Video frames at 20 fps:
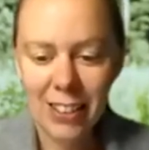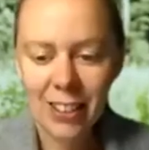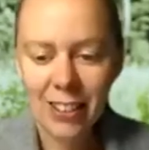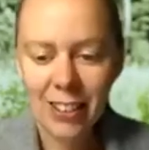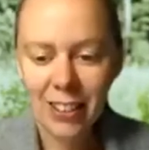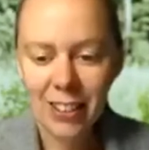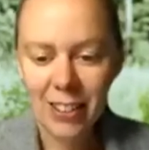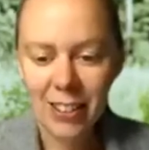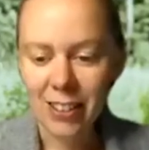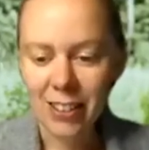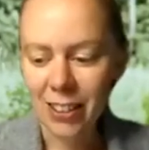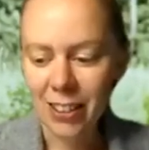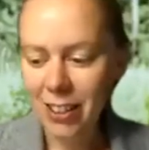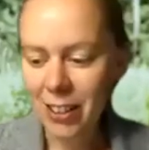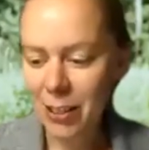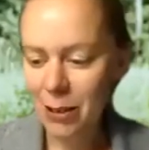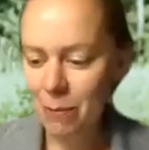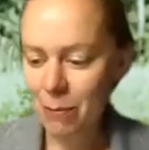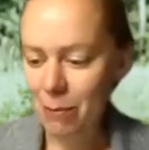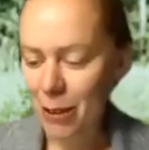
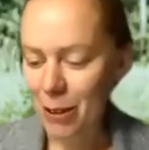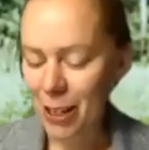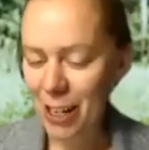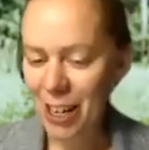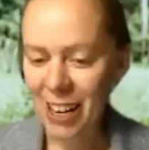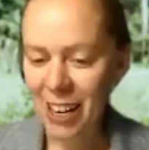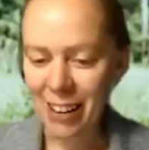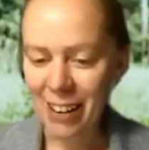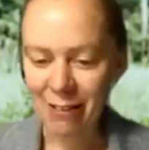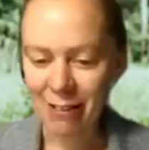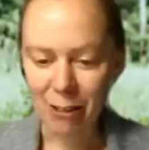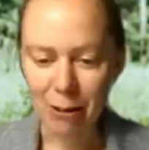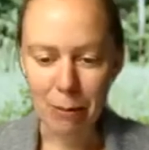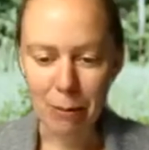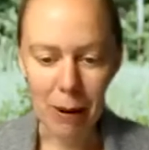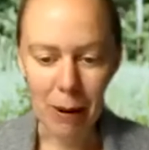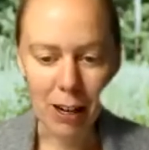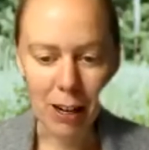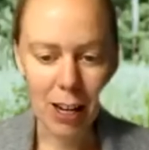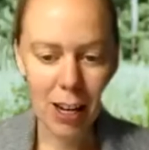Good morning,
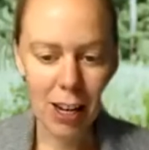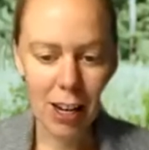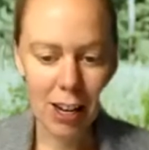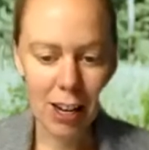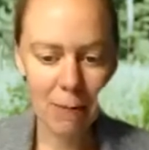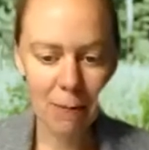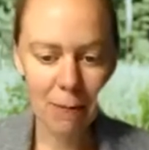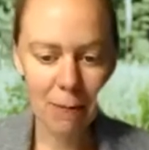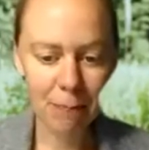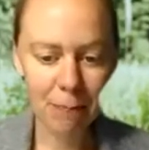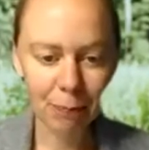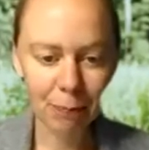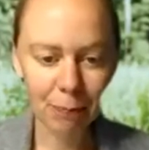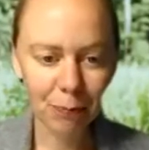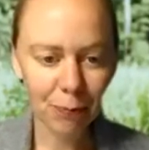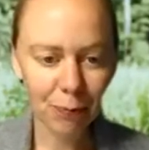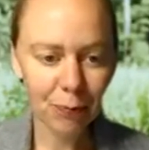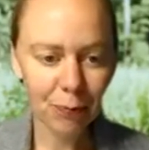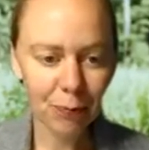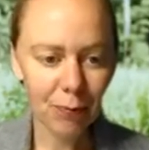everybody.
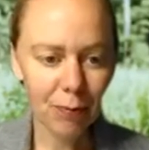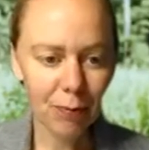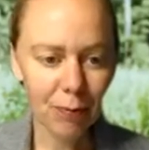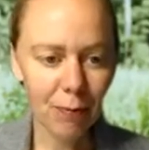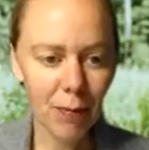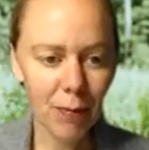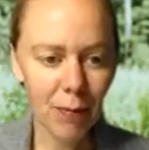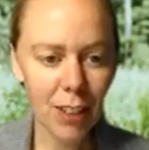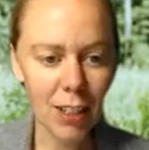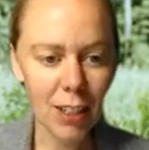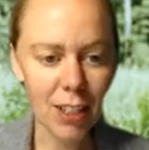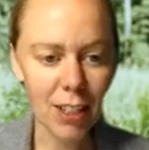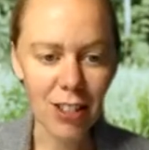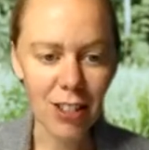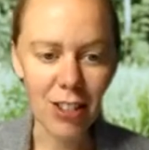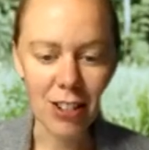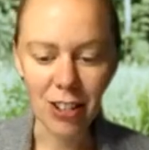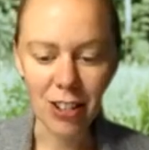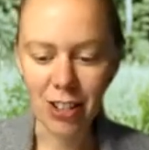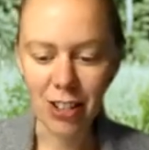
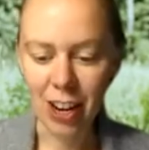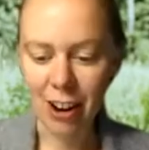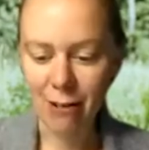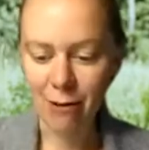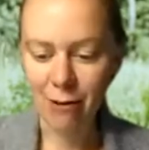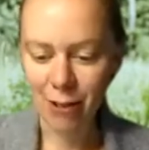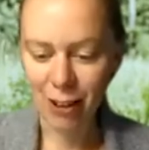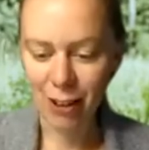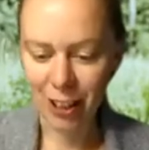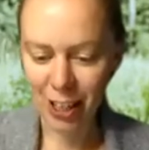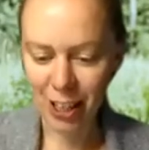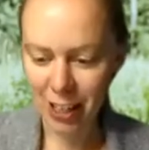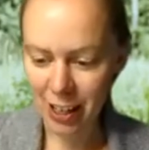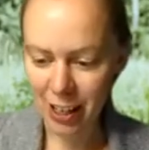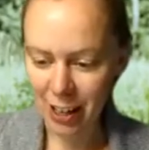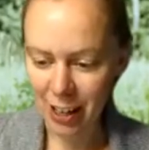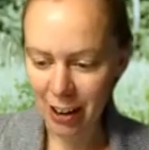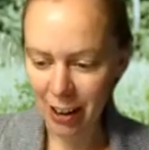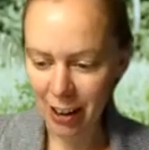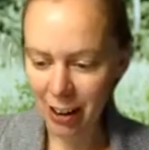It's Jennifer
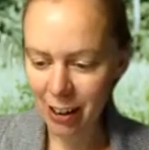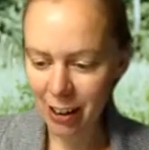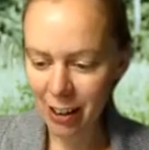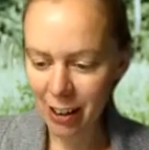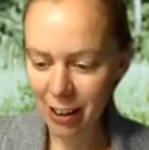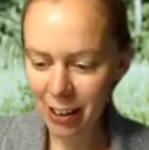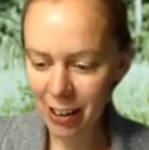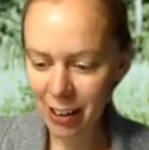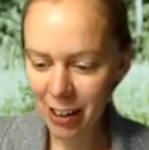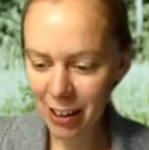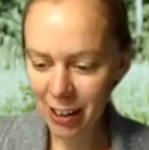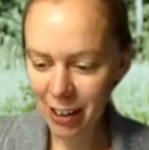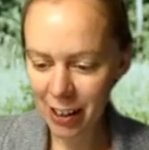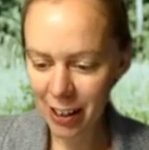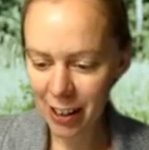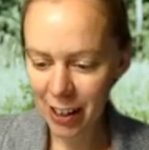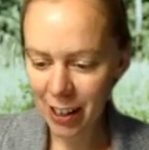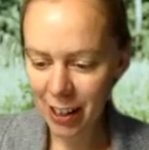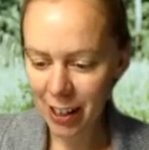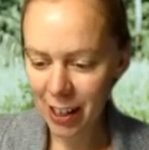here.
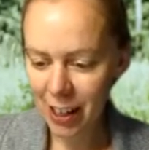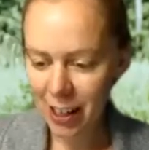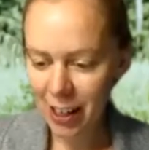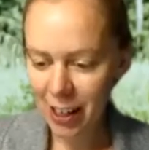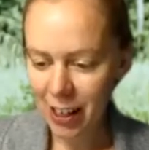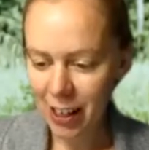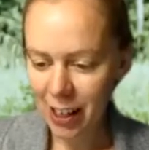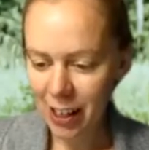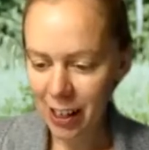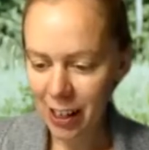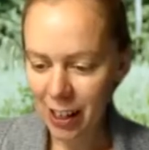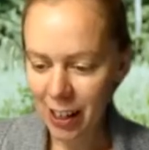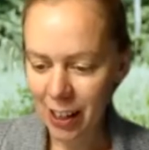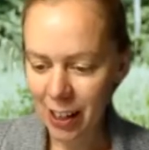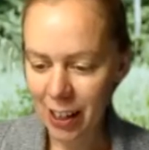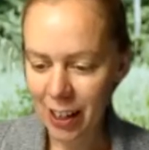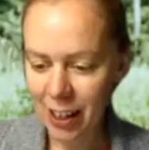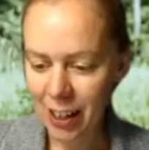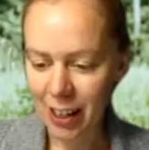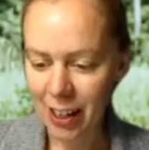
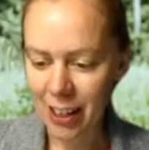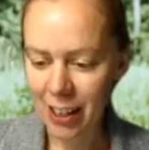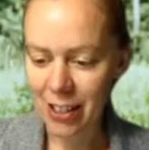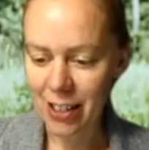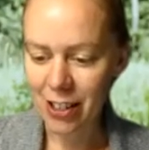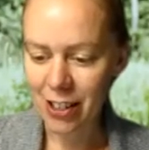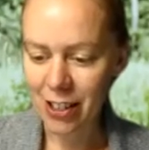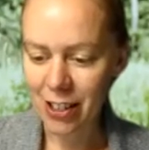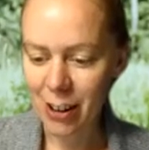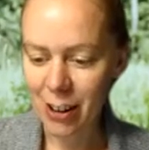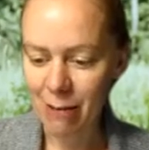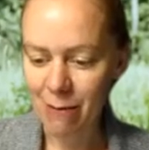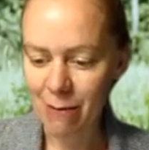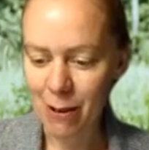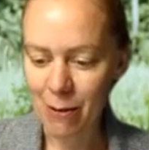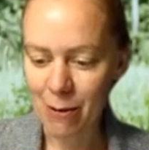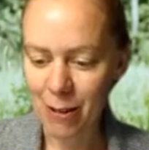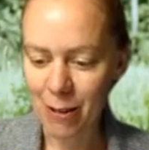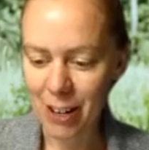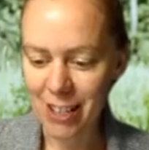And just give
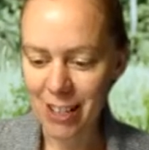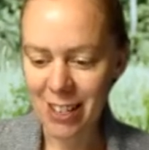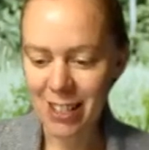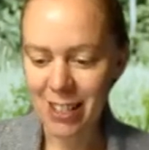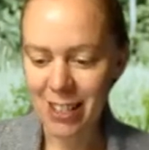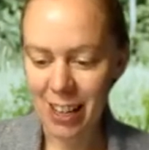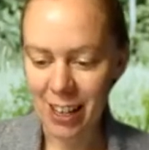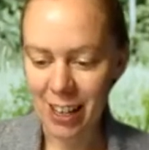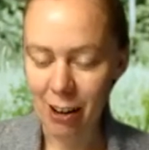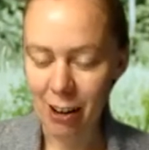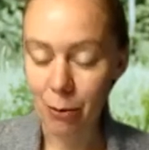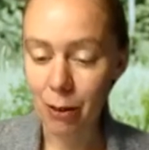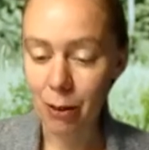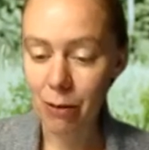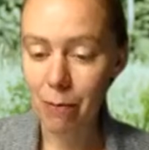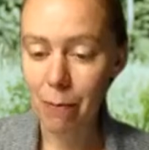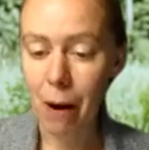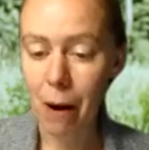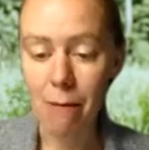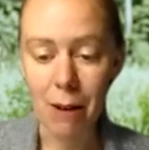me 1 second.
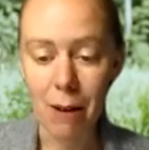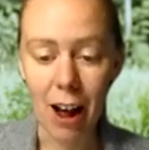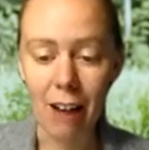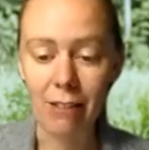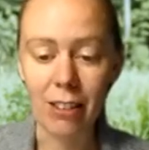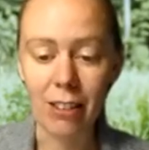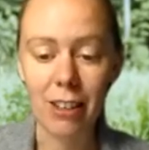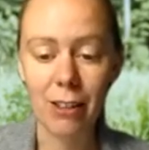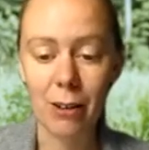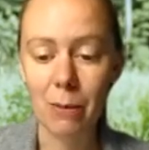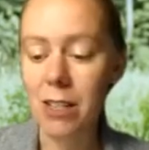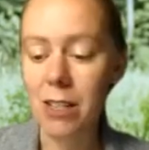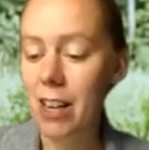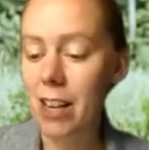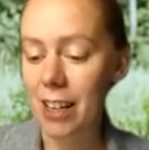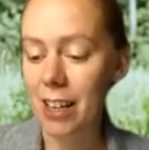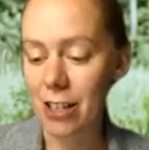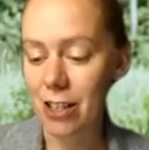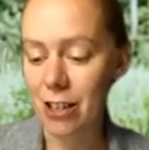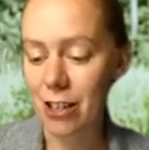I'm having nothing but
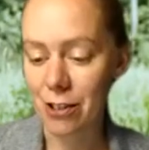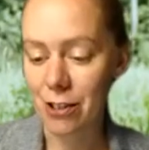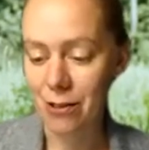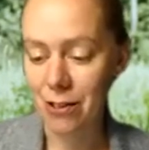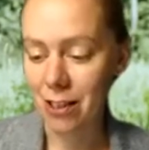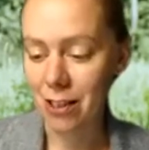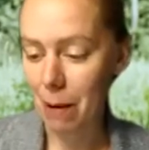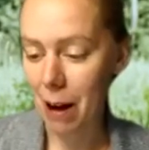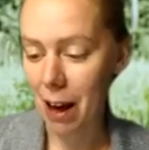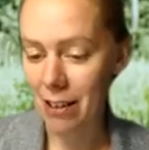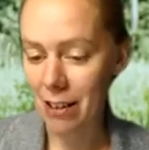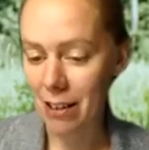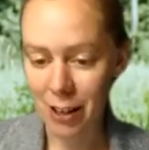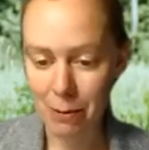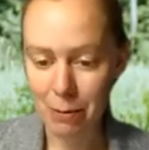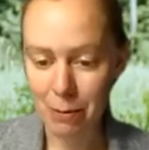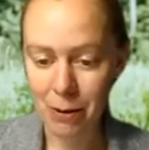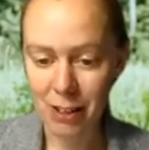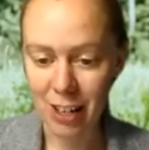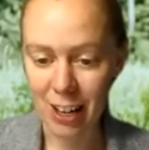tech issues the past
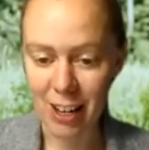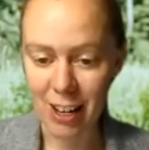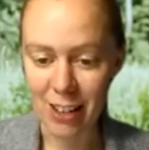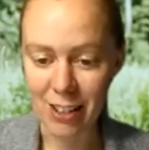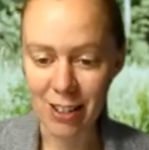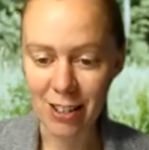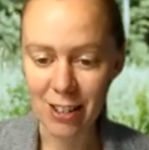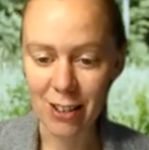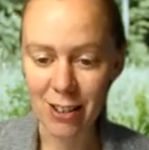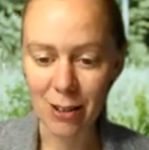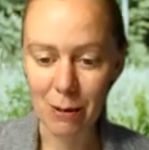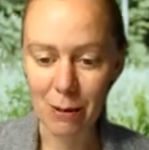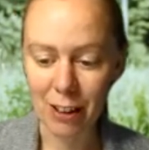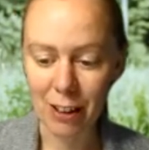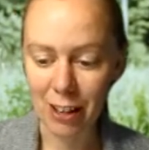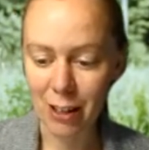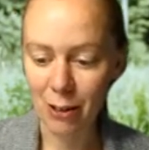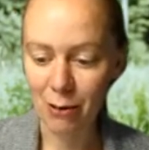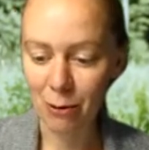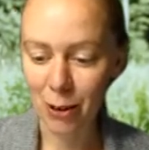couple days. There's been
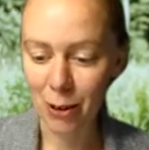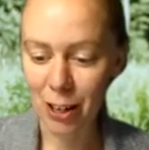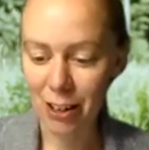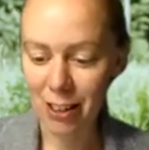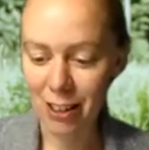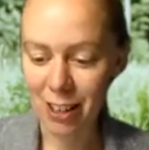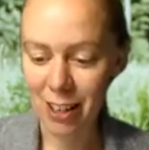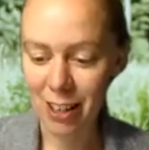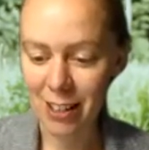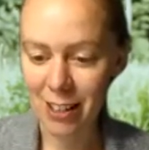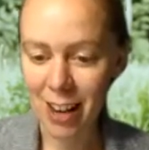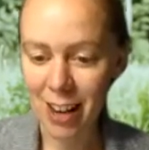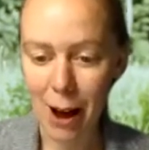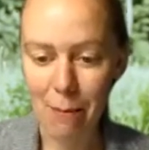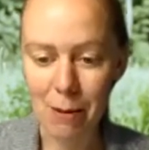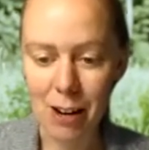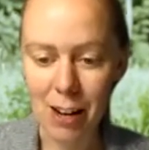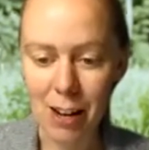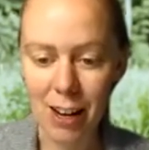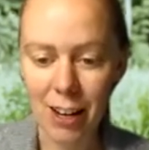lots of weird things
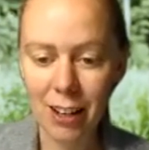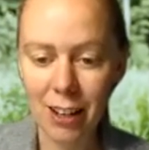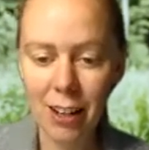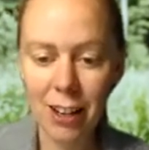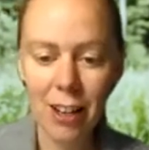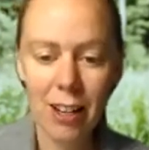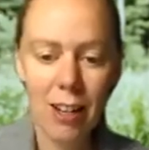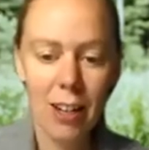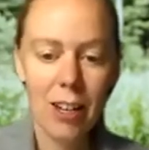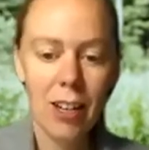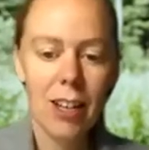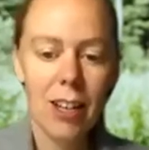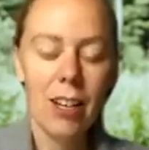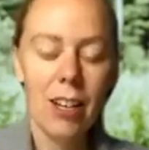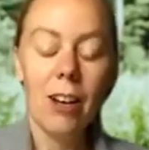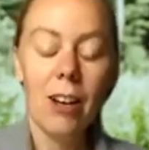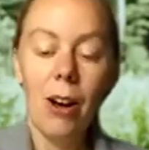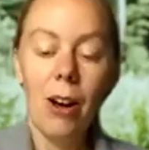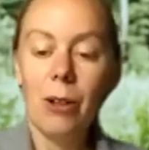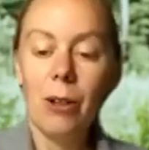happening,
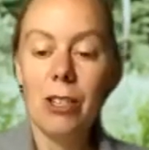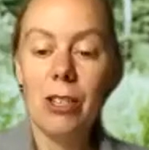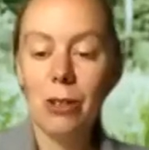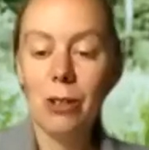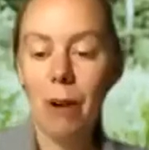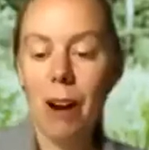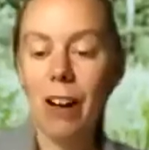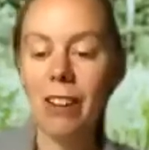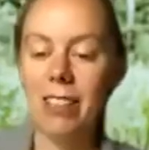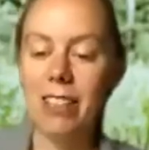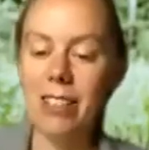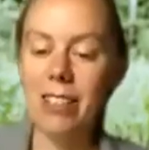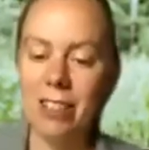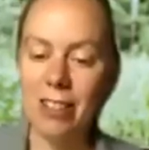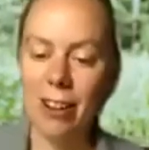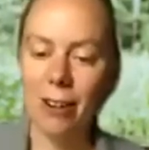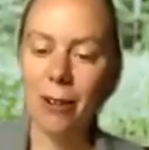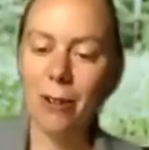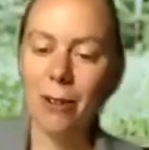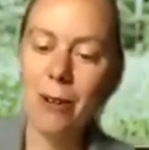which is rightly
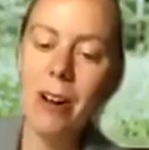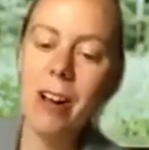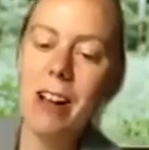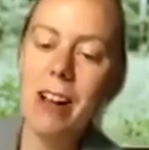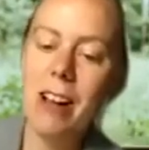so.